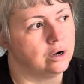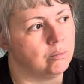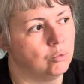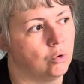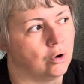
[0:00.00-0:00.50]

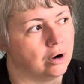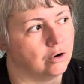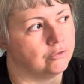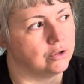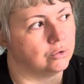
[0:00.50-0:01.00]
more
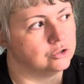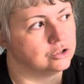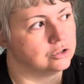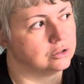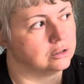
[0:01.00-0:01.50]
of
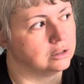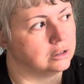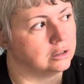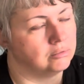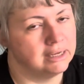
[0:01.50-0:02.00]
those
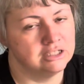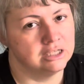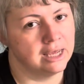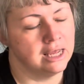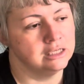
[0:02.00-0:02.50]
red
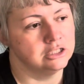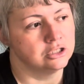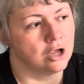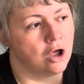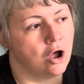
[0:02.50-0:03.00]
skeins
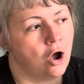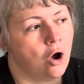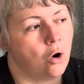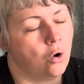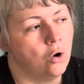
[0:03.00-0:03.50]

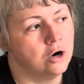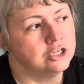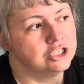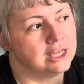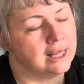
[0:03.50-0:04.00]
or
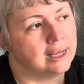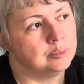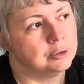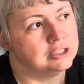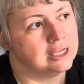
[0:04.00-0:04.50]
shall I
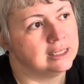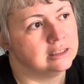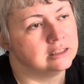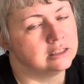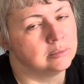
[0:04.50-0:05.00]
put
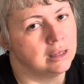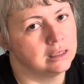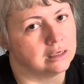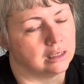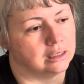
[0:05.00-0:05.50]
in some other
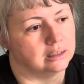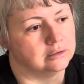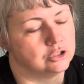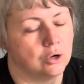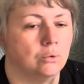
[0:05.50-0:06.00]
color?
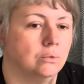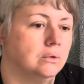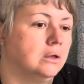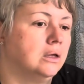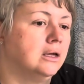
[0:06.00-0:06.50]
So
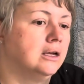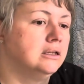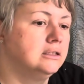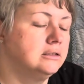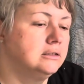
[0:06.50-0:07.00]

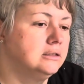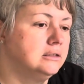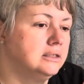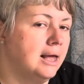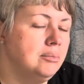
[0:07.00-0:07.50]

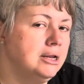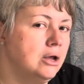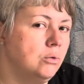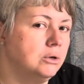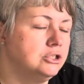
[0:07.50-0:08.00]
let me
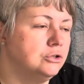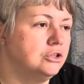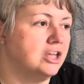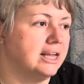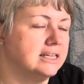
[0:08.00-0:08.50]
know what you
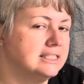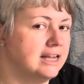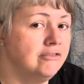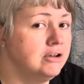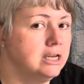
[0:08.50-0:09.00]
think.
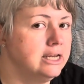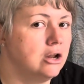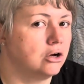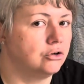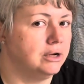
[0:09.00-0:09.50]
Definitely
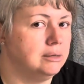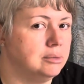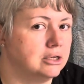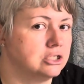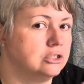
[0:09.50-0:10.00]
not green
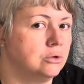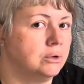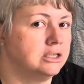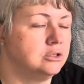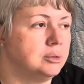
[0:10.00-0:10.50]
because I don't
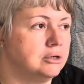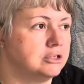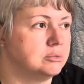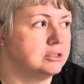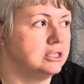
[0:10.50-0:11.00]
want it to be
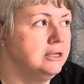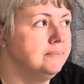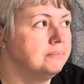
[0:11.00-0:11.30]
Christmassy.